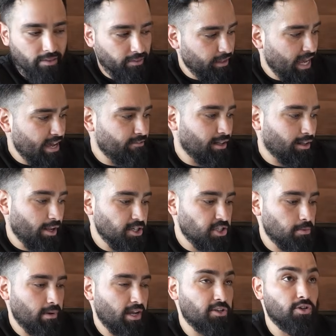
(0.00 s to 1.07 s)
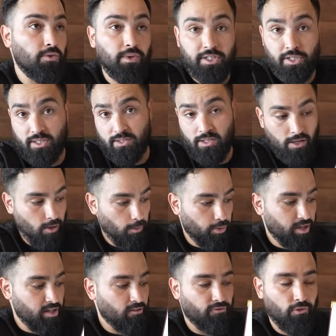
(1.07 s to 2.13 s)
They have a lunch menu which is
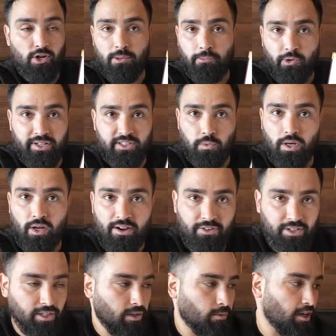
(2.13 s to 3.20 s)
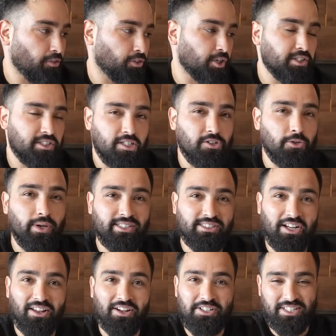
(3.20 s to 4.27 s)
pretty affordable as well, everything around $13
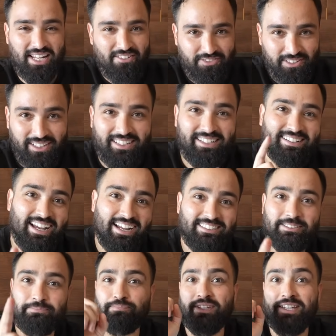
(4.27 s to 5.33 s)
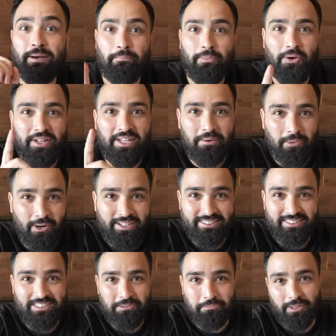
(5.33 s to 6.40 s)
US. Definitely not Cambodia
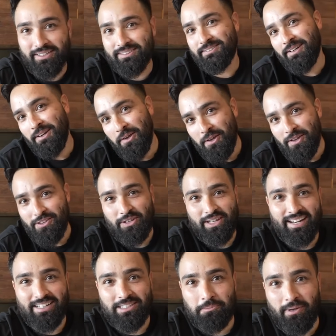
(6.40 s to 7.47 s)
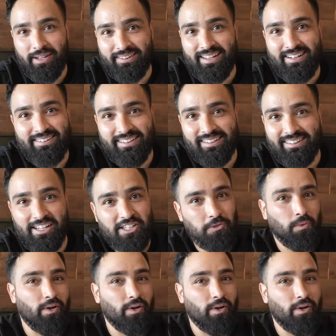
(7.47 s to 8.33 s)
prices, but you can't expect anything less.